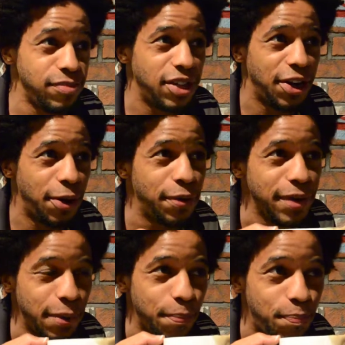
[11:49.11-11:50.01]
you know,
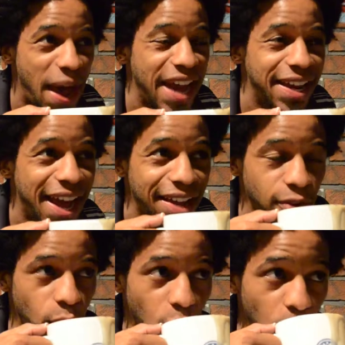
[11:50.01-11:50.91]
BATNA, as
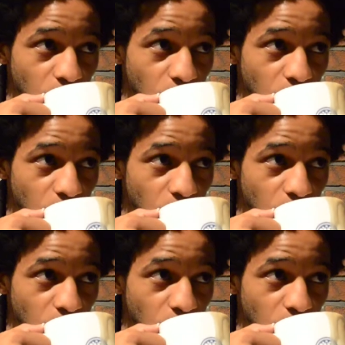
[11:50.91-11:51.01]
it were.